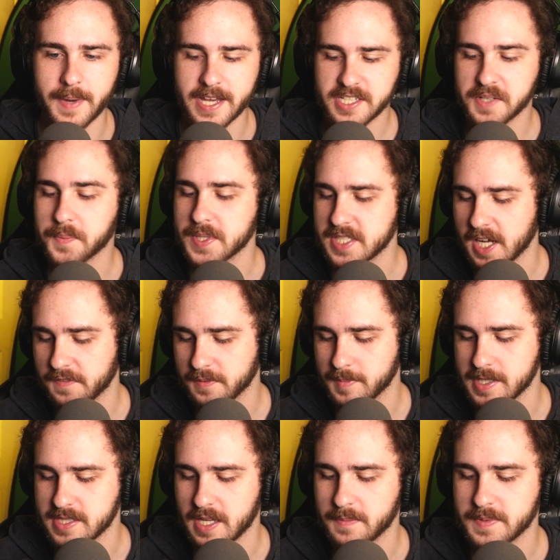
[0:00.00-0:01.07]
matchup we saw from
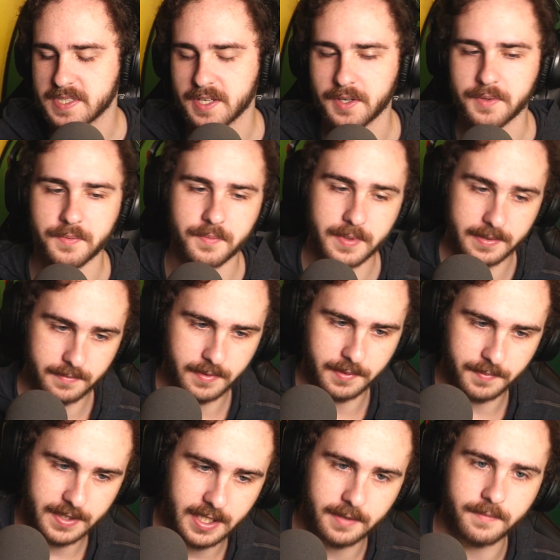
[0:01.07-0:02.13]
this episode, we
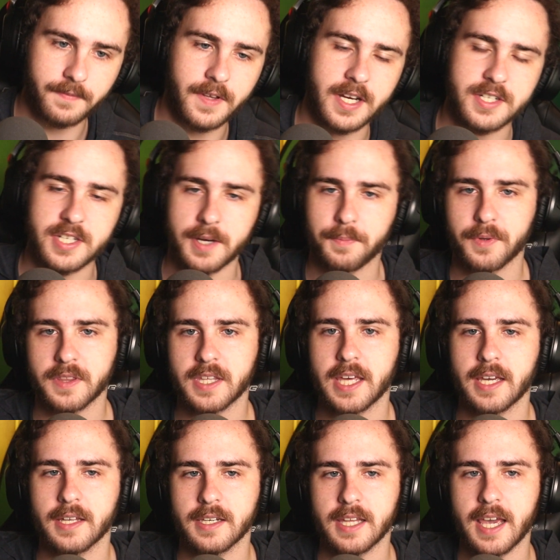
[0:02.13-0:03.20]
did finish up with
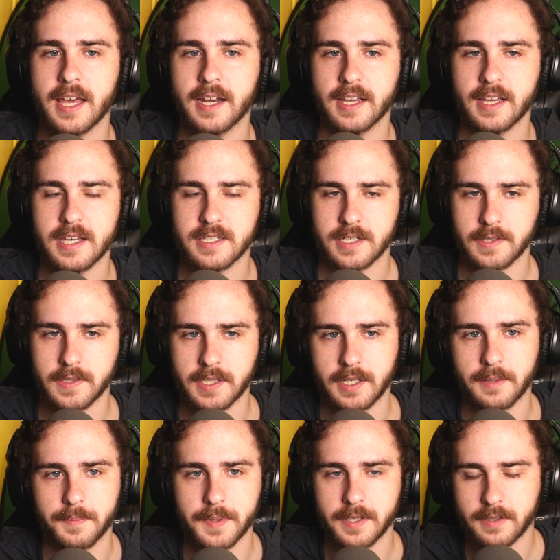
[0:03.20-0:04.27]
King and Deanne, I guess, earlier,
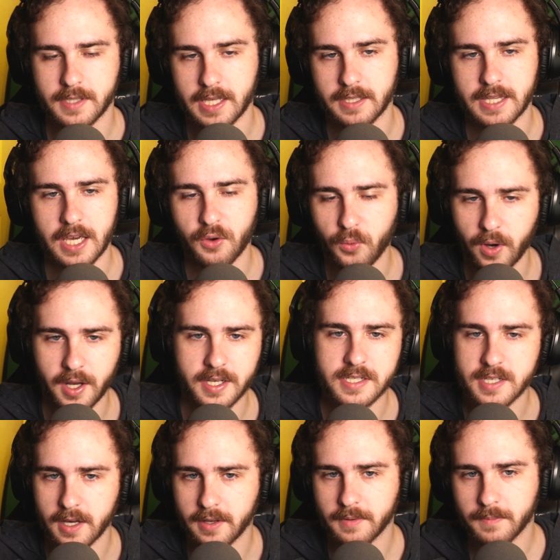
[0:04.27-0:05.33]
but they won. It's
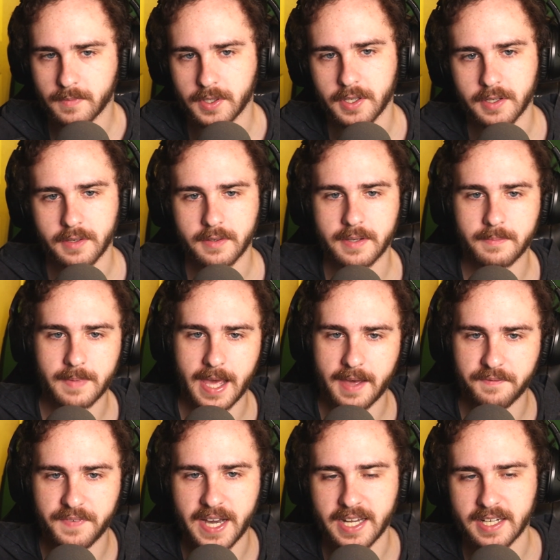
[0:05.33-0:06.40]
all good and
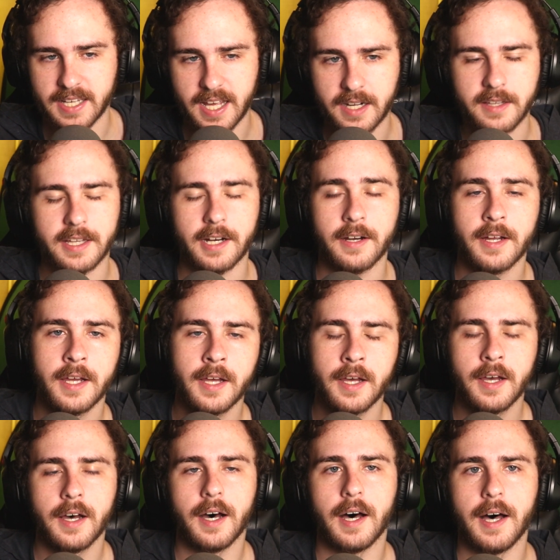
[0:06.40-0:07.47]
fine and dandy there.
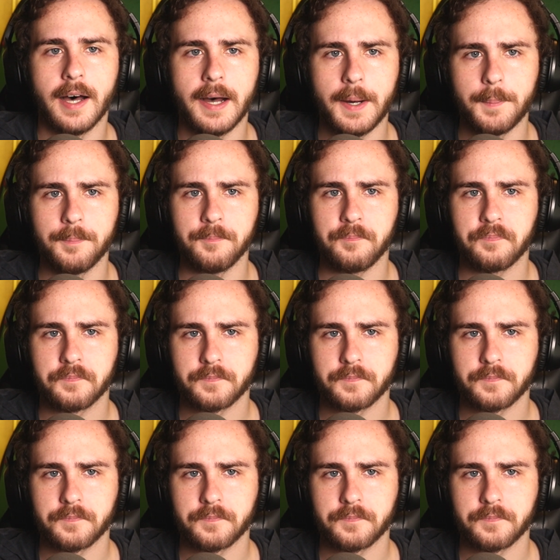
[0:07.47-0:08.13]
Escanor